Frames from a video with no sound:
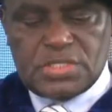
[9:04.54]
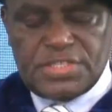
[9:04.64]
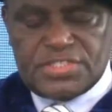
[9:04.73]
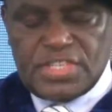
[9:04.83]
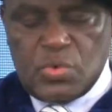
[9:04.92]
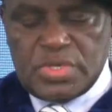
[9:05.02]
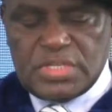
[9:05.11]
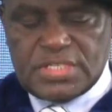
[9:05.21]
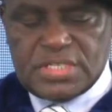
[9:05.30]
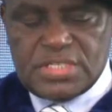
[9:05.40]
distinguished
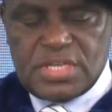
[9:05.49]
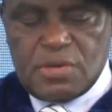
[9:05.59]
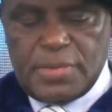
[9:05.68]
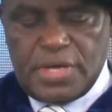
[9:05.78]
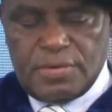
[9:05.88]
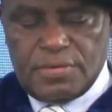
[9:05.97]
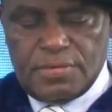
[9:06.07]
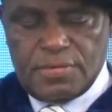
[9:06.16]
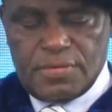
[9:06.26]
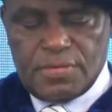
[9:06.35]
ladies and gentlemen,
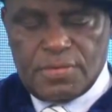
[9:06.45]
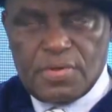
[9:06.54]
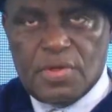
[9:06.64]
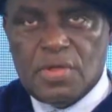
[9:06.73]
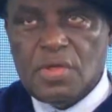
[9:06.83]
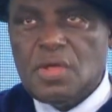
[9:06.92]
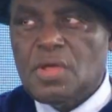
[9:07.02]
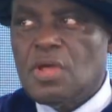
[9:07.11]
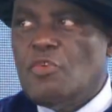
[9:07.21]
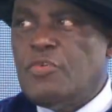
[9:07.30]

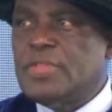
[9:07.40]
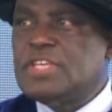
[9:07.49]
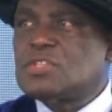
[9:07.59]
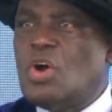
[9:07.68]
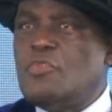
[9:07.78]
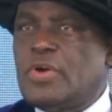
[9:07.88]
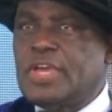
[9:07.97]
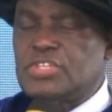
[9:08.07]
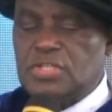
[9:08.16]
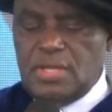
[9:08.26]
for this
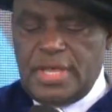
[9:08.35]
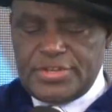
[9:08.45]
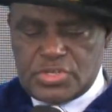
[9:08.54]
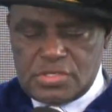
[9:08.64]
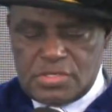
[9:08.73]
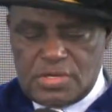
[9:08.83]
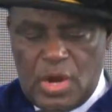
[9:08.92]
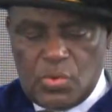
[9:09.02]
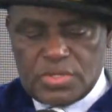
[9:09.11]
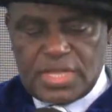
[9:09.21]
convocation lecture, I
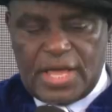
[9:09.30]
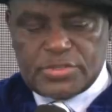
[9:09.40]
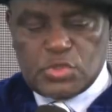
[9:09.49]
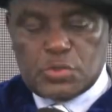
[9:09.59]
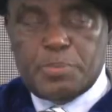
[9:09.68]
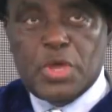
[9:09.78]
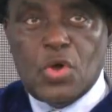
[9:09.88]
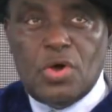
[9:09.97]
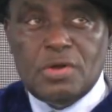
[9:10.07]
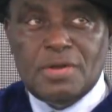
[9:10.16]
was asked to speak
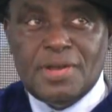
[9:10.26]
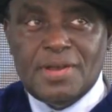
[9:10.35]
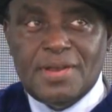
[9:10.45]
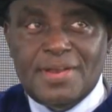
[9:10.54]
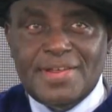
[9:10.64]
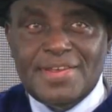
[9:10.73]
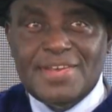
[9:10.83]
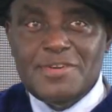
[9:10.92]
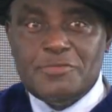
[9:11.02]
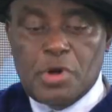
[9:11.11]
on
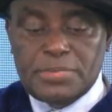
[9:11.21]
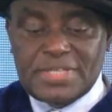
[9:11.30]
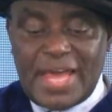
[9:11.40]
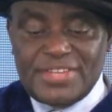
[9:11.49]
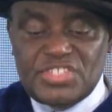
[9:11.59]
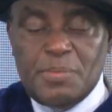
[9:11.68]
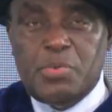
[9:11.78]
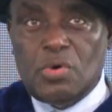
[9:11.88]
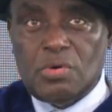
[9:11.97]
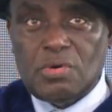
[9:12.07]
from
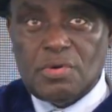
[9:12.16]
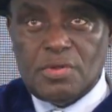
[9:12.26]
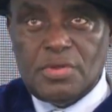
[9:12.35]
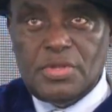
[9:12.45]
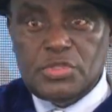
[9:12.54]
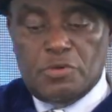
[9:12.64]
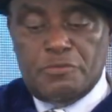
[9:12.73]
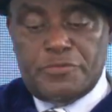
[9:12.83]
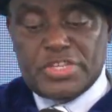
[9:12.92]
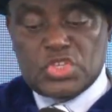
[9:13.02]
tangible to
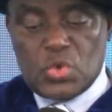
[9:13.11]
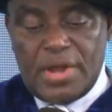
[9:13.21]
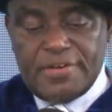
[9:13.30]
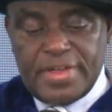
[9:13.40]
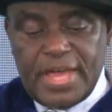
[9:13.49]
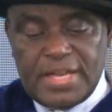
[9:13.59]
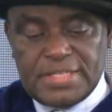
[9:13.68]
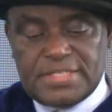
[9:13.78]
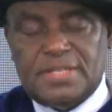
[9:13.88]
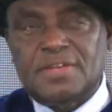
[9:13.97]
virtual
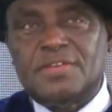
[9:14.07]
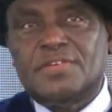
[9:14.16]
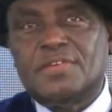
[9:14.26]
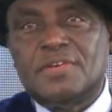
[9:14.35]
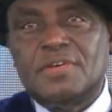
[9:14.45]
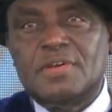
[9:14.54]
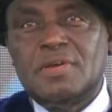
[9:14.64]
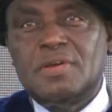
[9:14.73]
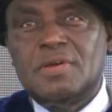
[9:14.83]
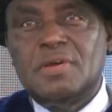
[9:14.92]
reality,
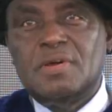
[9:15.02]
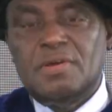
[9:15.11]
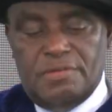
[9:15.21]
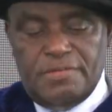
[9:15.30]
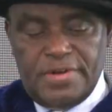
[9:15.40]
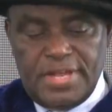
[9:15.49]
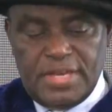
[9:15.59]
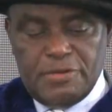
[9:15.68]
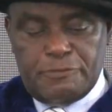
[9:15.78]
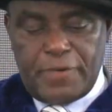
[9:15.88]

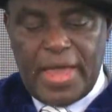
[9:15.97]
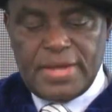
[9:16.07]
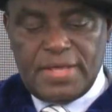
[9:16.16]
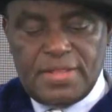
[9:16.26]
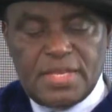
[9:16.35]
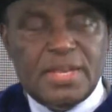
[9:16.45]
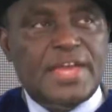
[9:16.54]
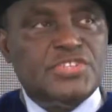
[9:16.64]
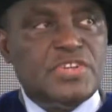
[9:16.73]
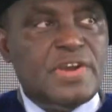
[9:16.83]
redefining the
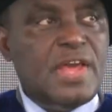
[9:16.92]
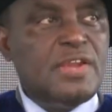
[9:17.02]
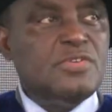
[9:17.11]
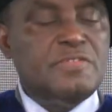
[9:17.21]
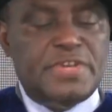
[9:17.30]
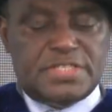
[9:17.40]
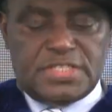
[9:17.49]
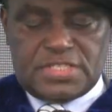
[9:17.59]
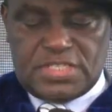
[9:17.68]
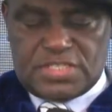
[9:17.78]
Nigerian university
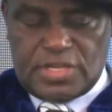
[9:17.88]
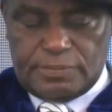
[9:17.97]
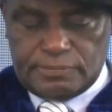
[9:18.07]
system.